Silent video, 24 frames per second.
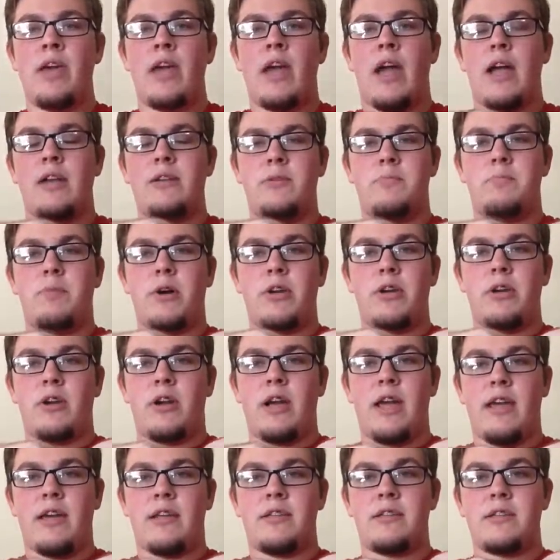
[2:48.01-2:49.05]
and you put your
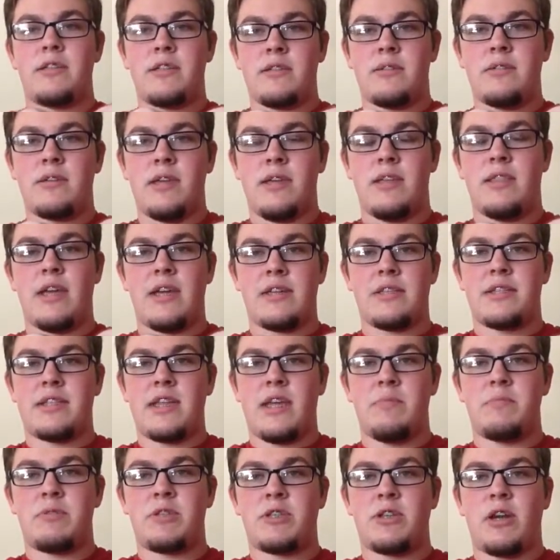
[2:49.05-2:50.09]
hands in that
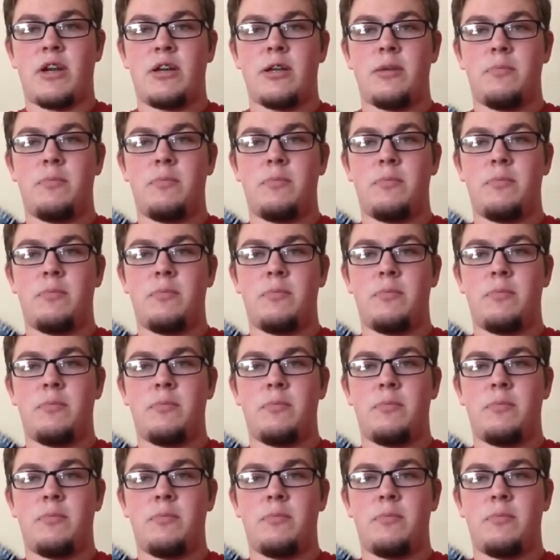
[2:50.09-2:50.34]
same starting